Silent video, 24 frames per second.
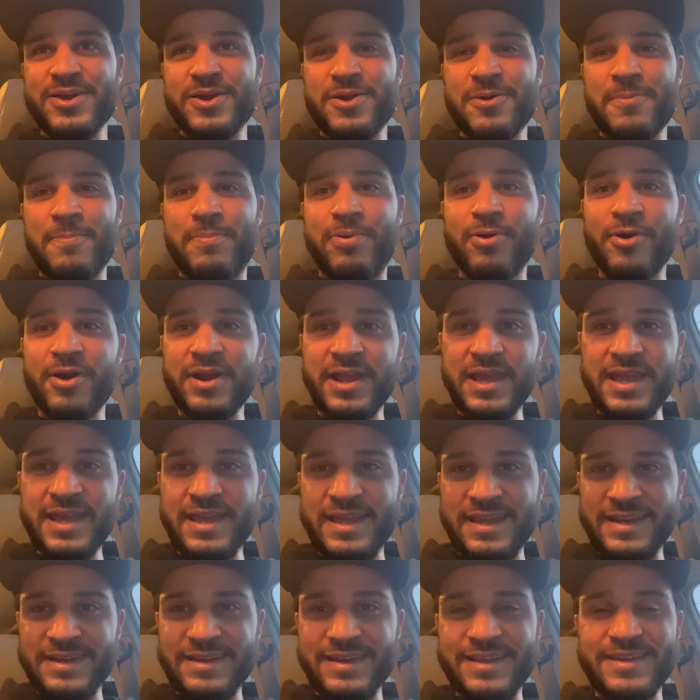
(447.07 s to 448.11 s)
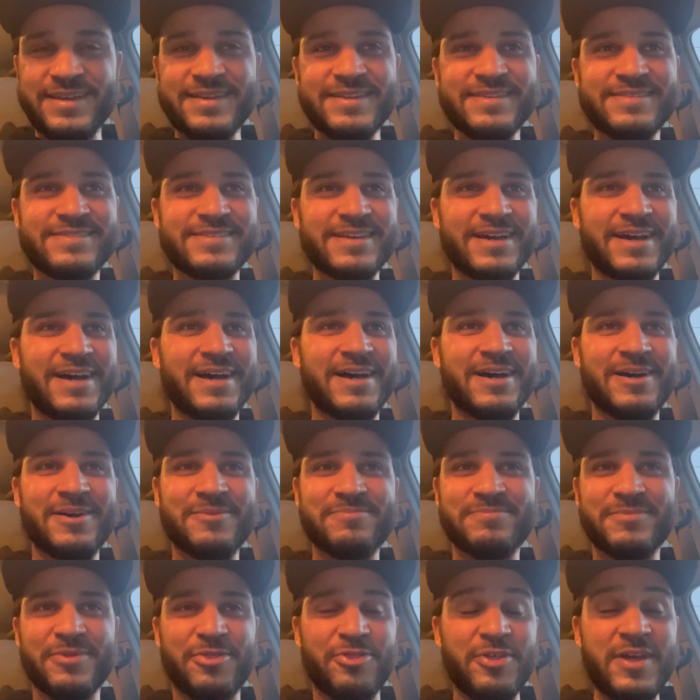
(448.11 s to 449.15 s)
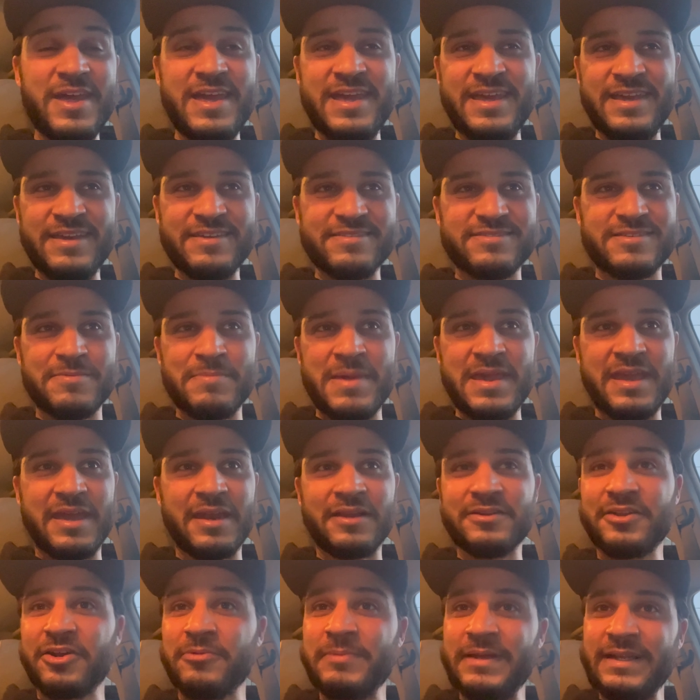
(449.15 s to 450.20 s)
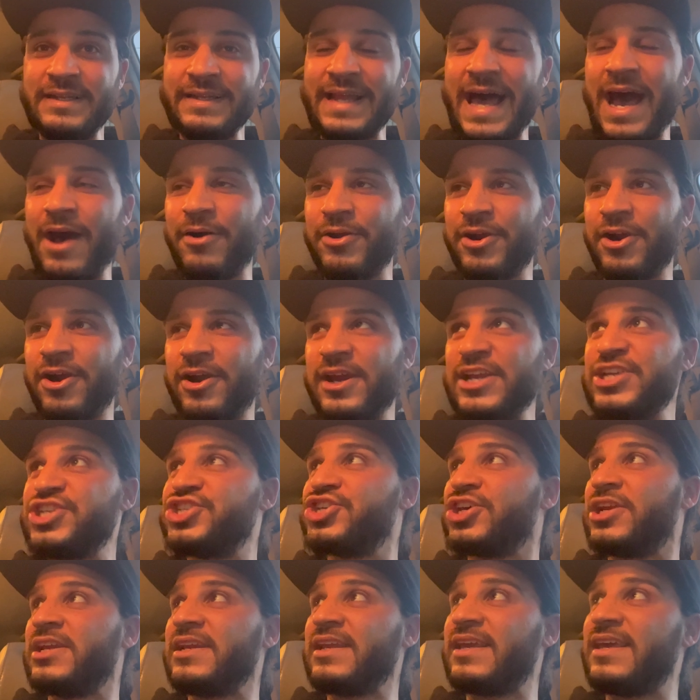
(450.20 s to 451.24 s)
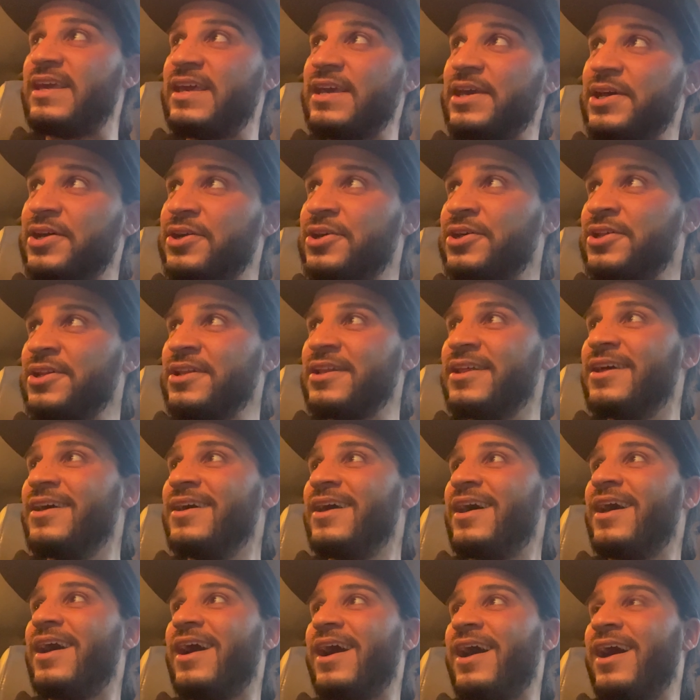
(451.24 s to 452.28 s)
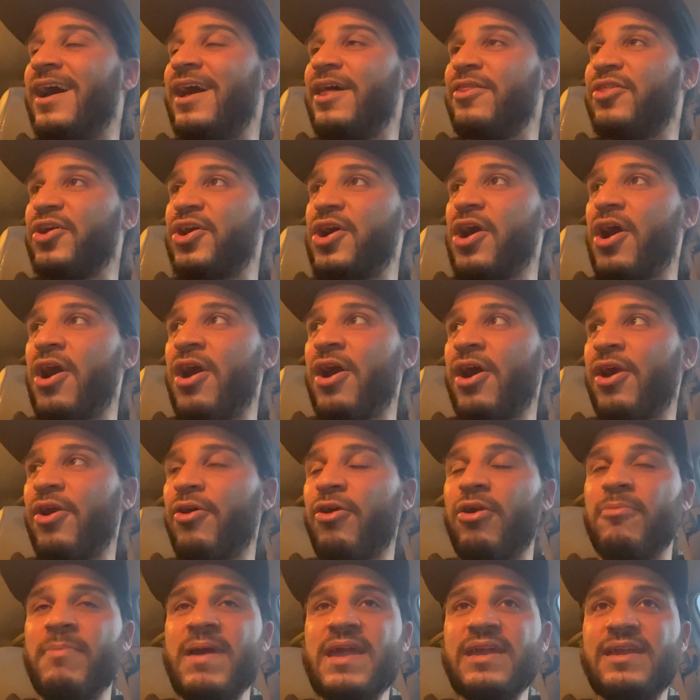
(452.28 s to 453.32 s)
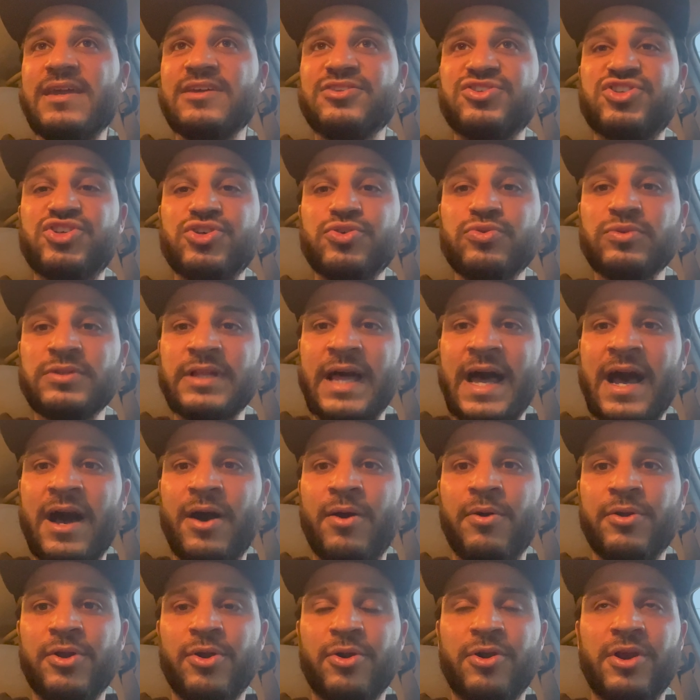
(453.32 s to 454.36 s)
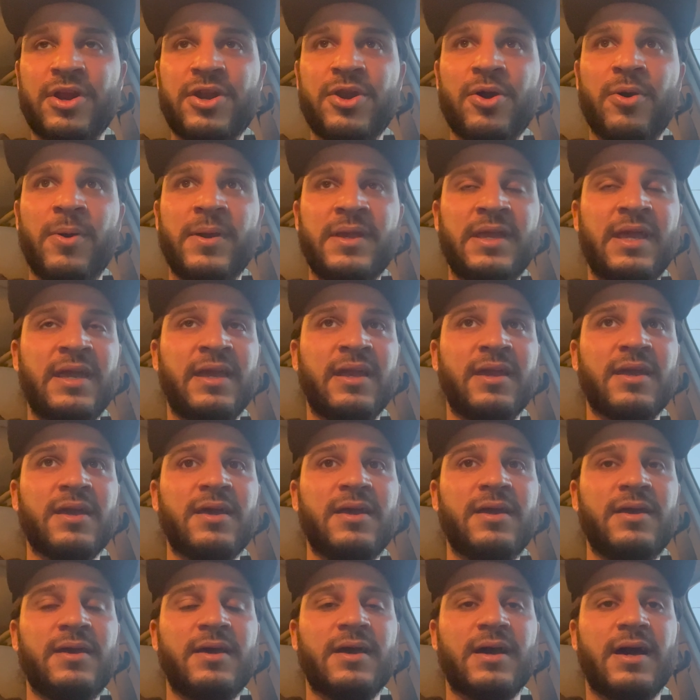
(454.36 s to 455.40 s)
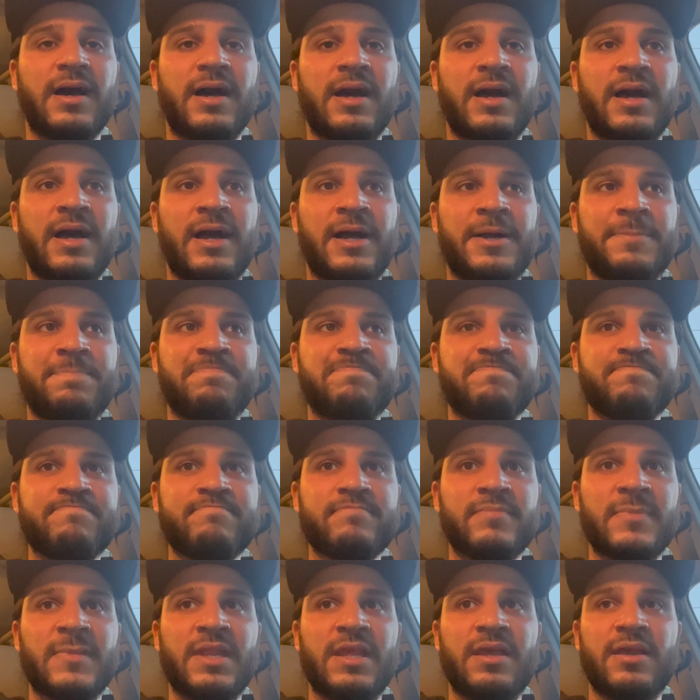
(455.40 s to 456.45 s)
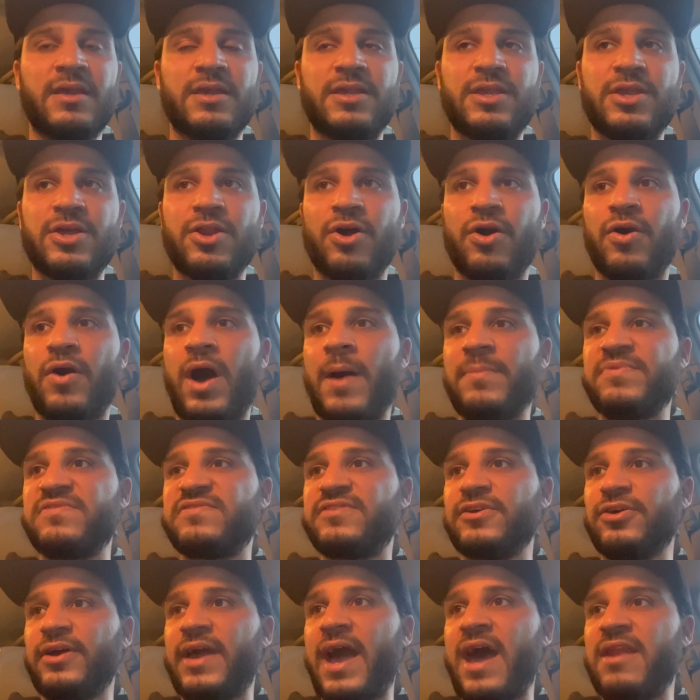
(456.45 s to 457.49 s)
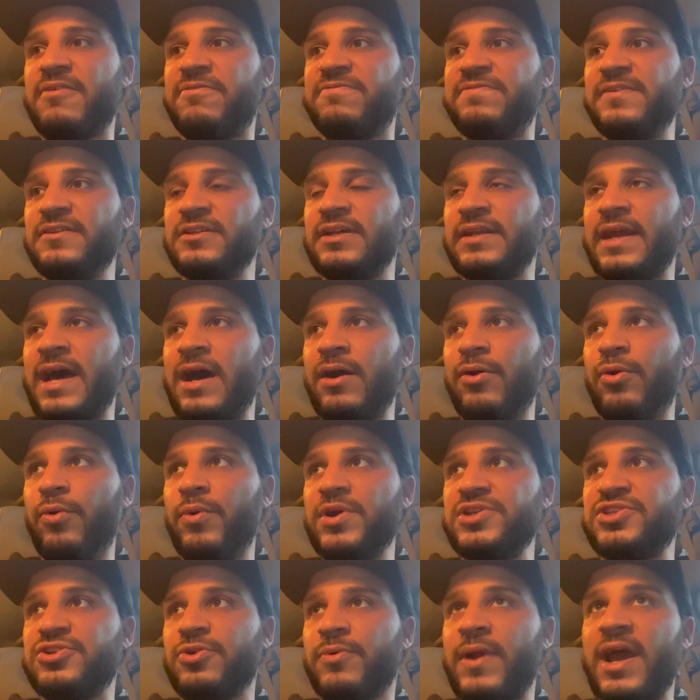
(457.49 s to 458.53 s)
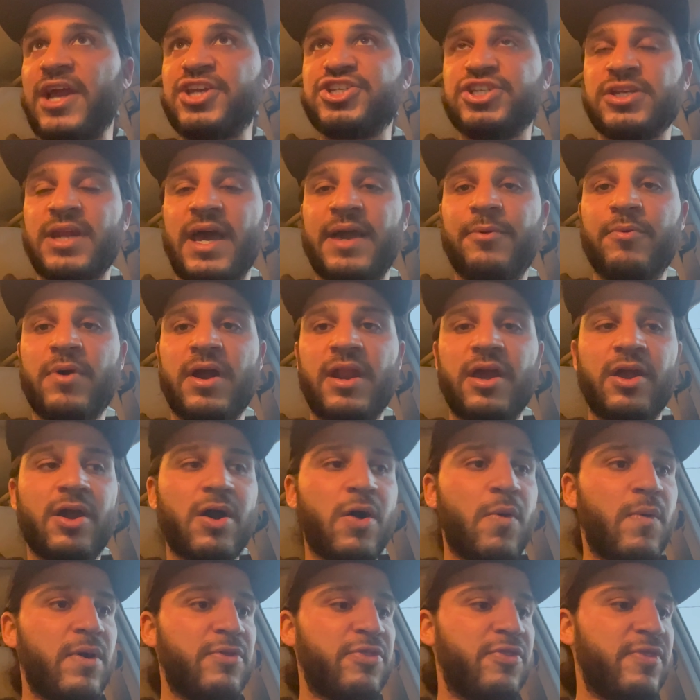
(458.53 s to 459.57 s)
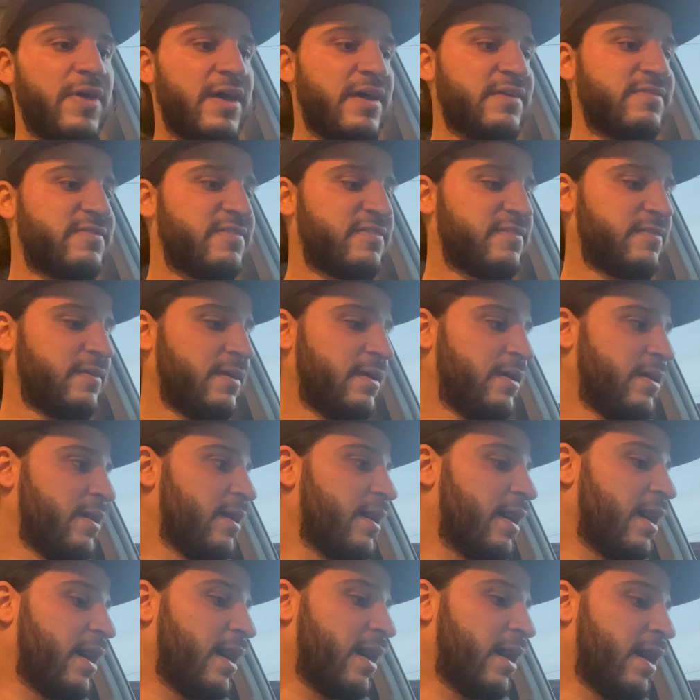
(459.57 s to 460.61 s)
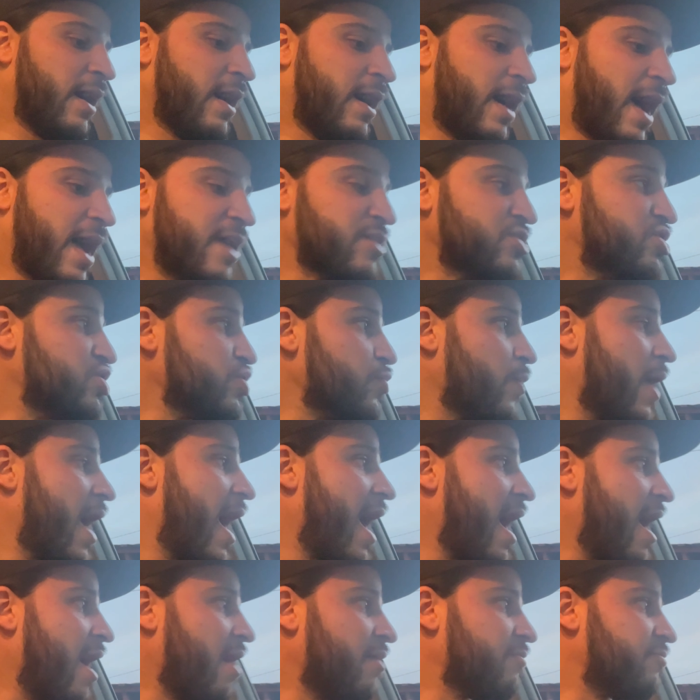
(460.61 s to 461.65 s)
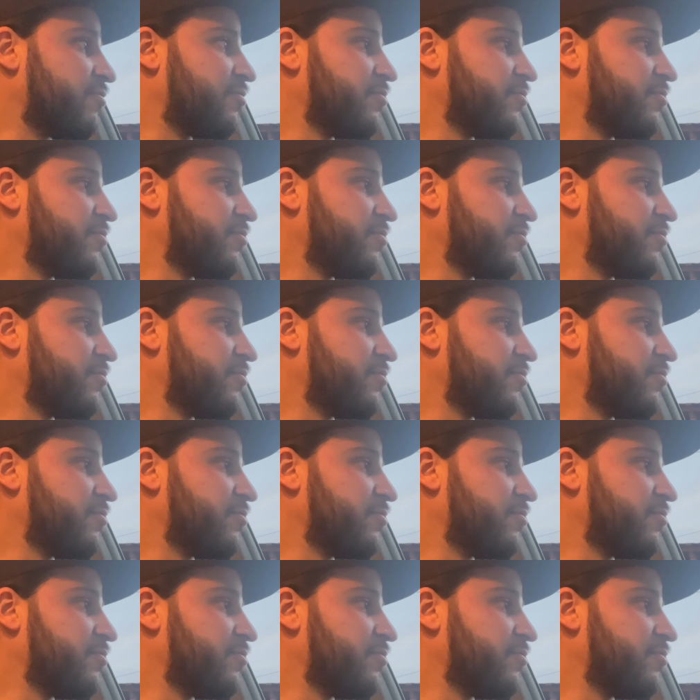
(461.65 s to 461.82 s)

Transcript: put in some things to make it a little bit louder, it shouldn't kill the car or make it too loud or annoying. You know, I'm still kind of feeling out what direction I want to go with this. I do have,